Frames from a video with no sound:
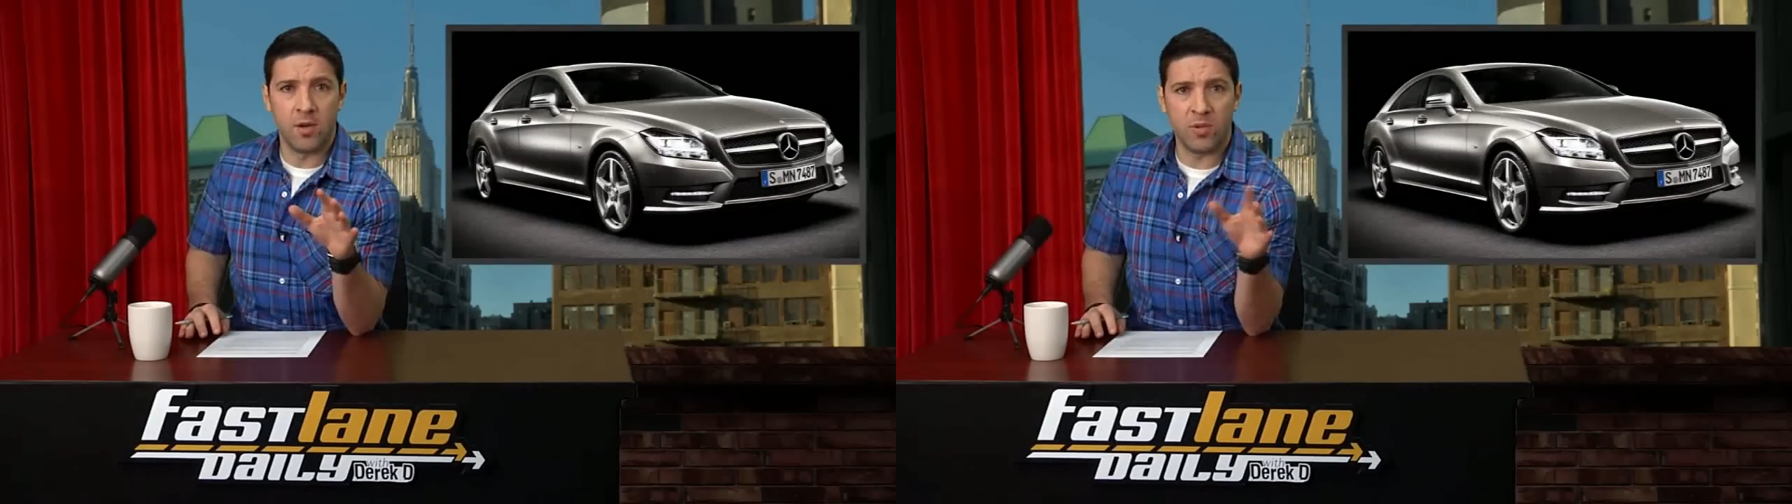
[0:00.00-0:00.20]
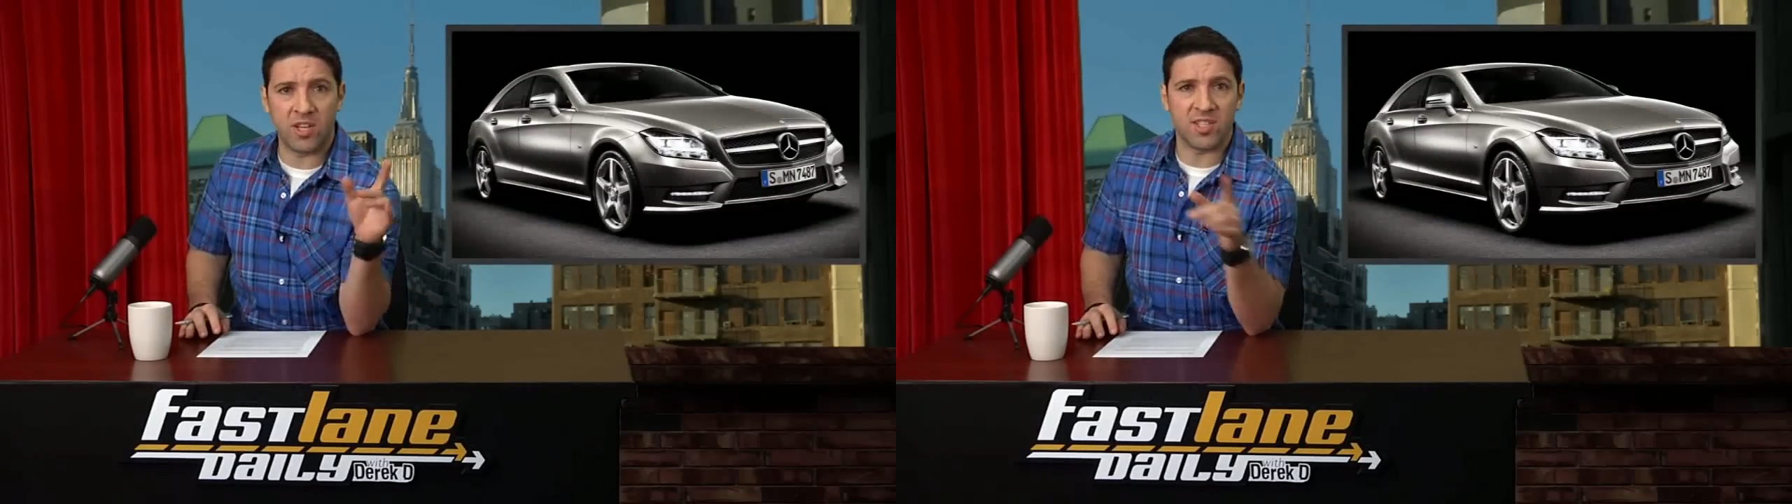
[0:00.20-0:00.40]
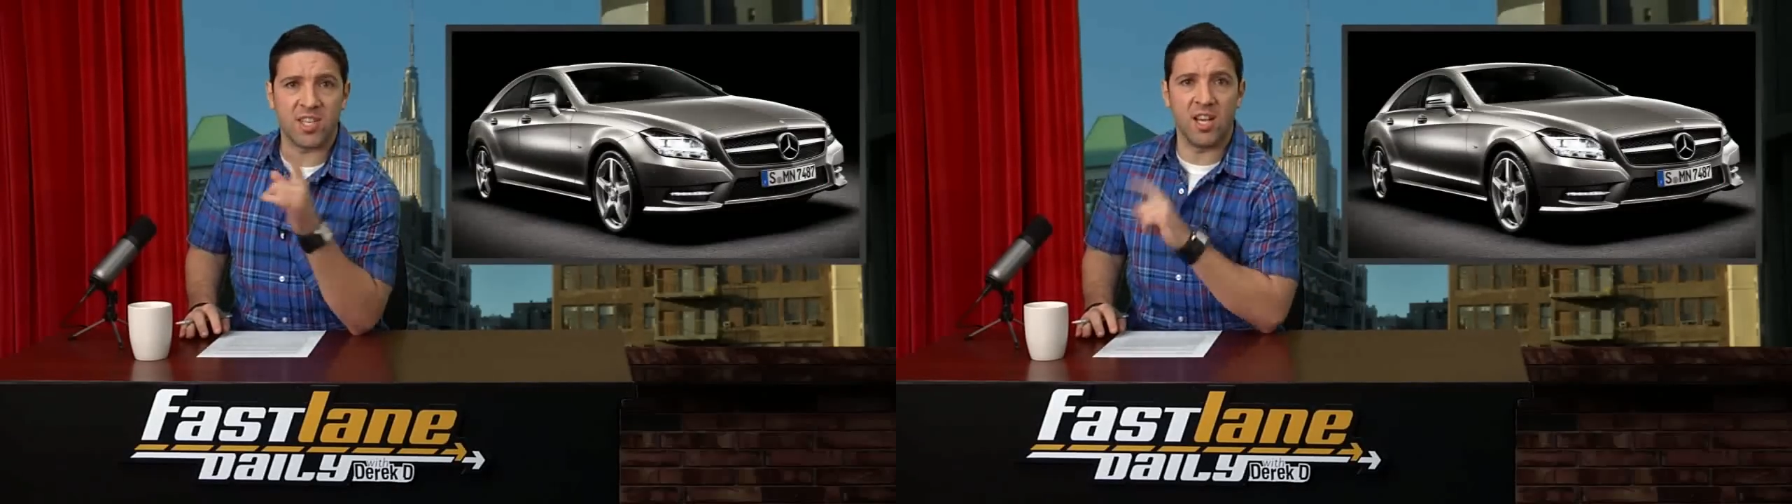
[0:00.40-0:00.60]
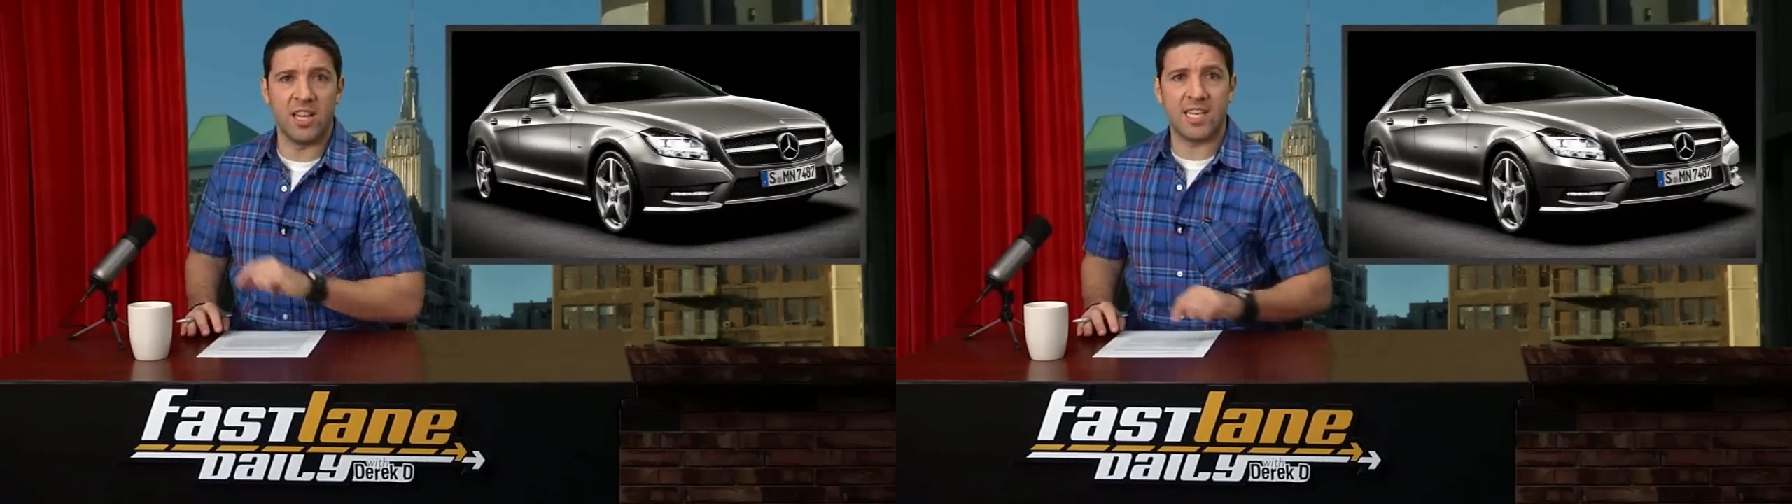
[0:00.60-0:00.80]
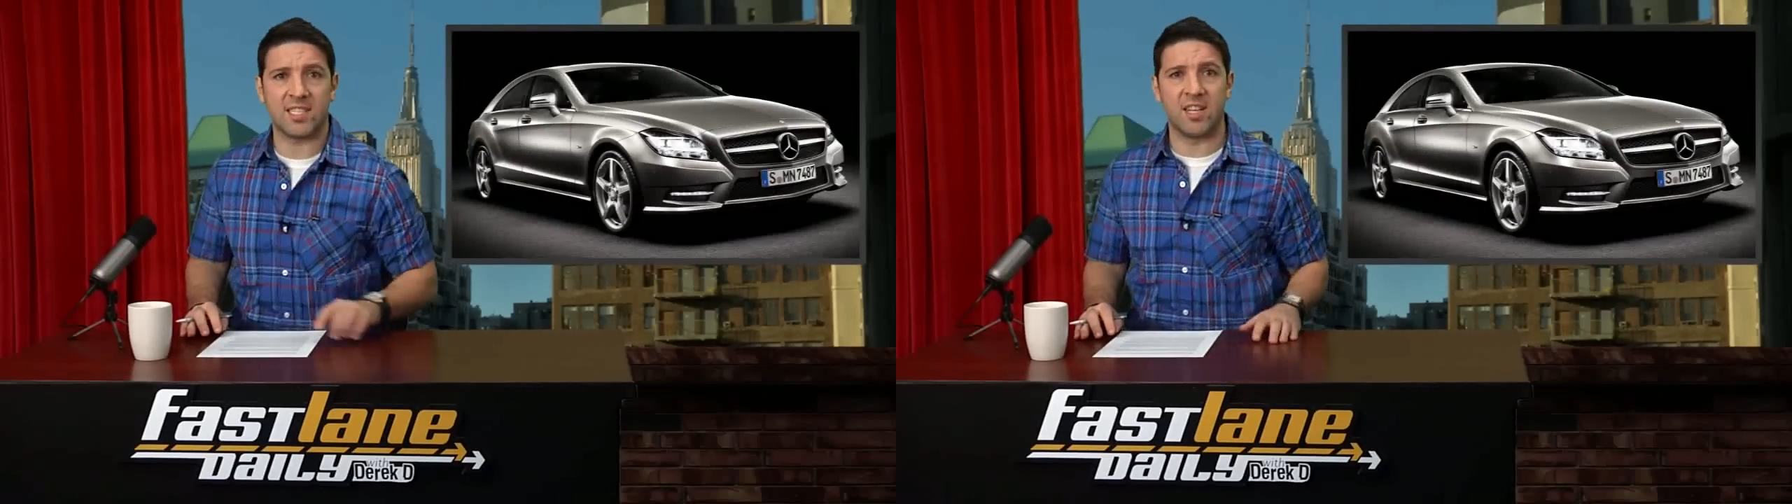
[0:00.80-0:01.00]
with their
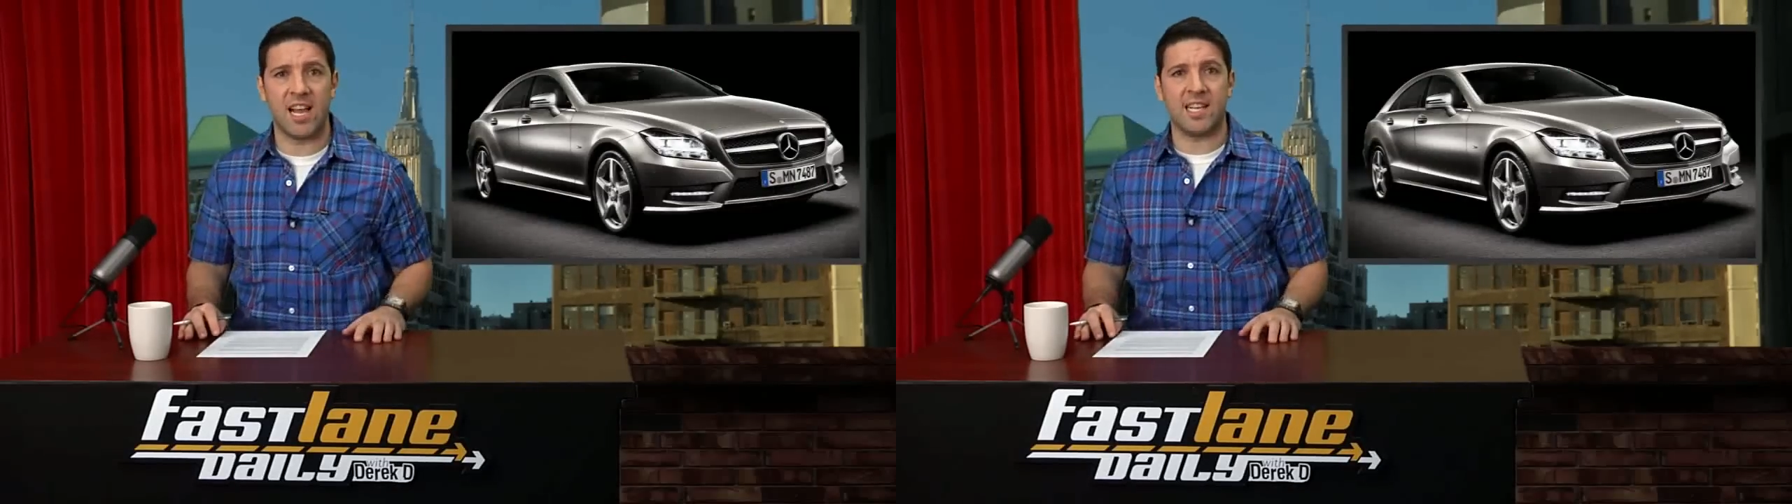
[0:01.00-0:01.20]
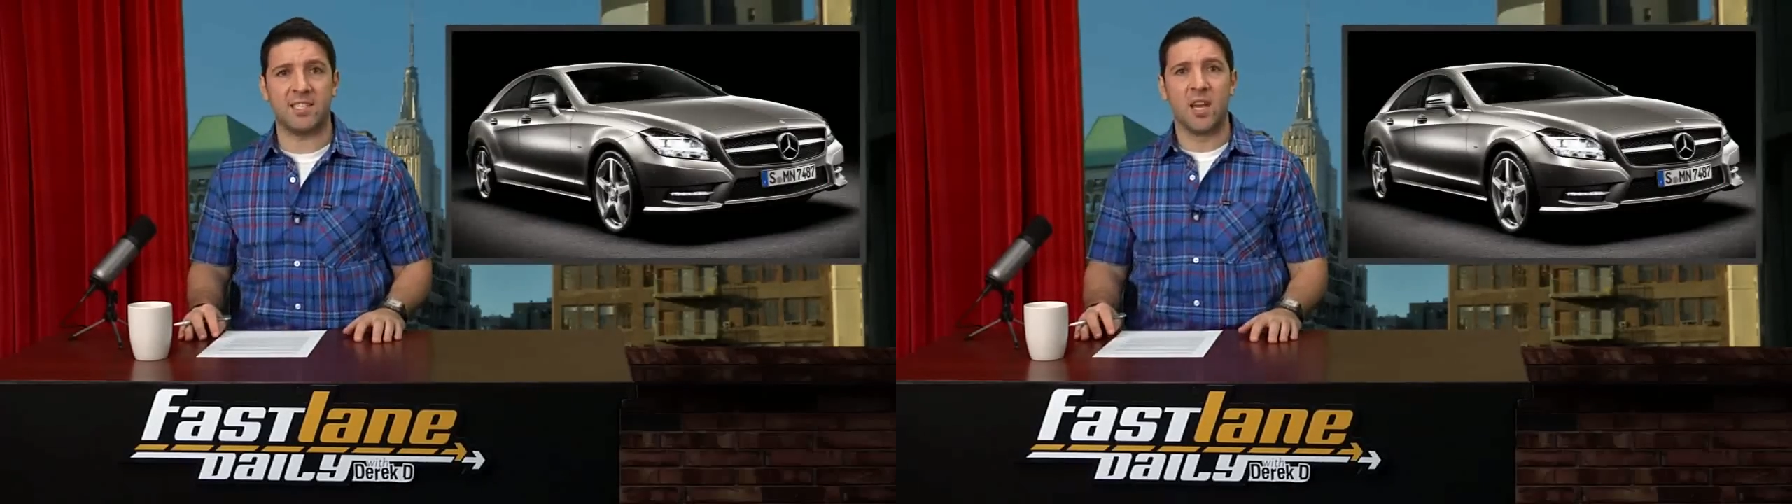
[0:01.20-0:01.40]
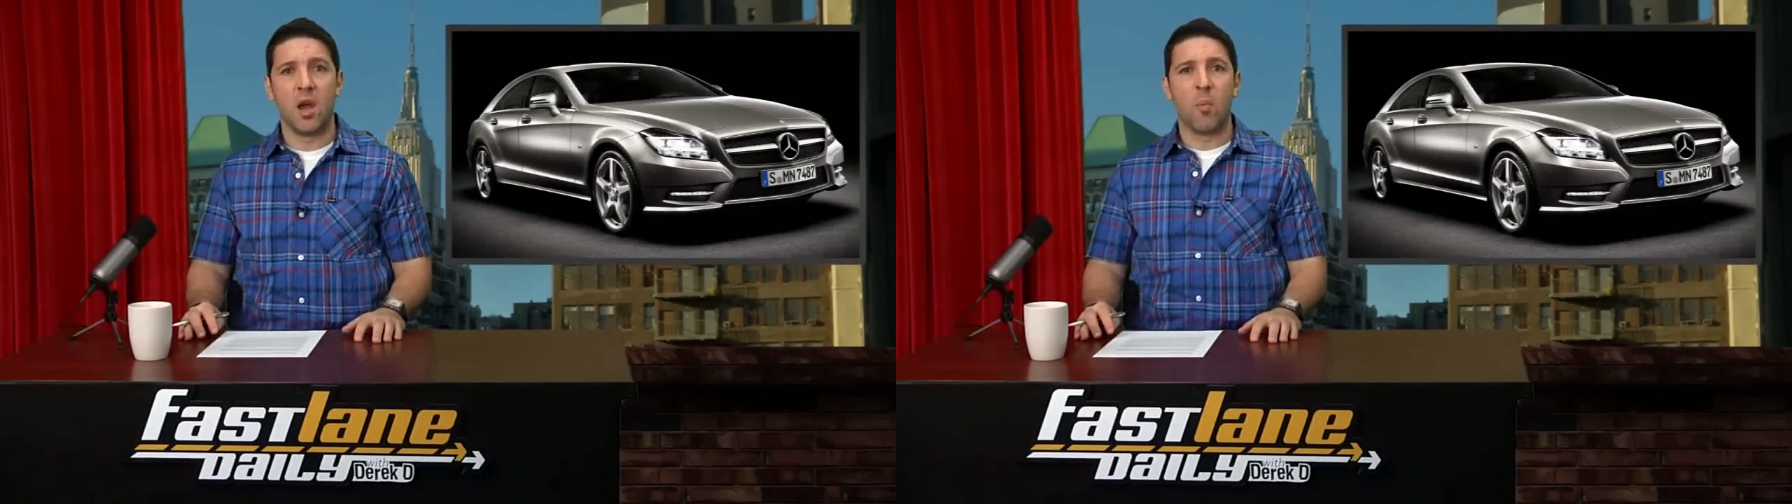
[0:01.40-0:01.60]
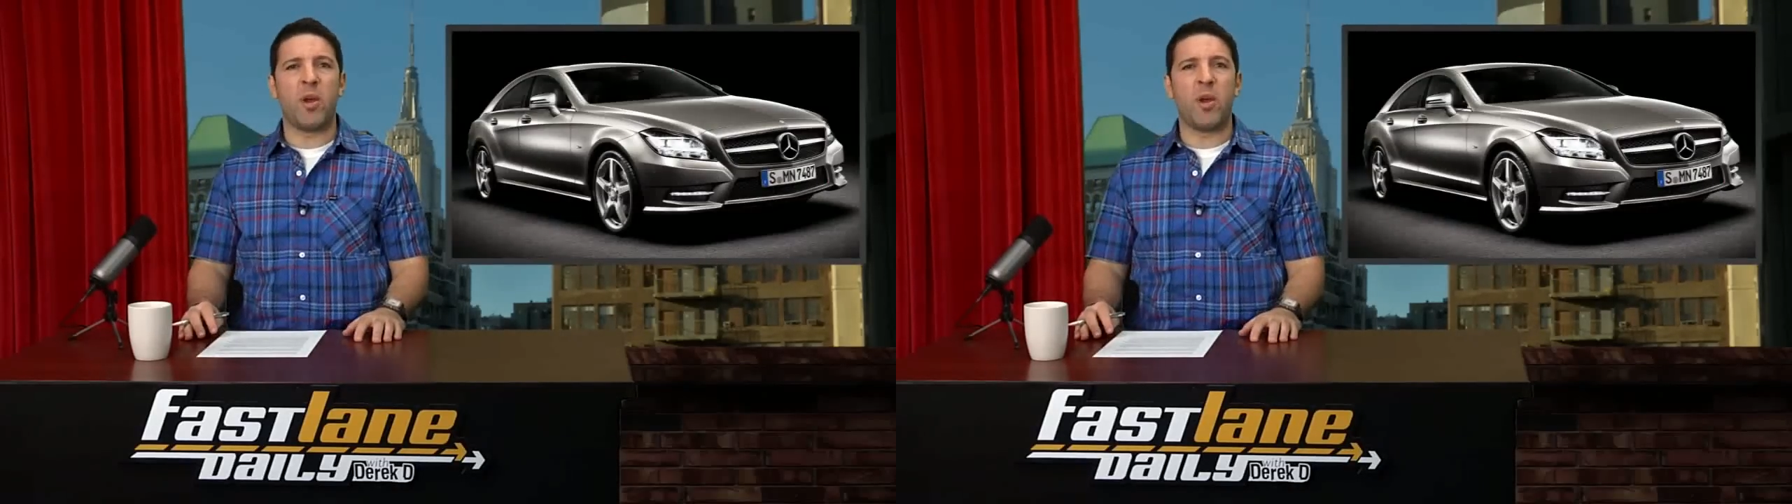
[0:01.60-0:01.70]
CLS class,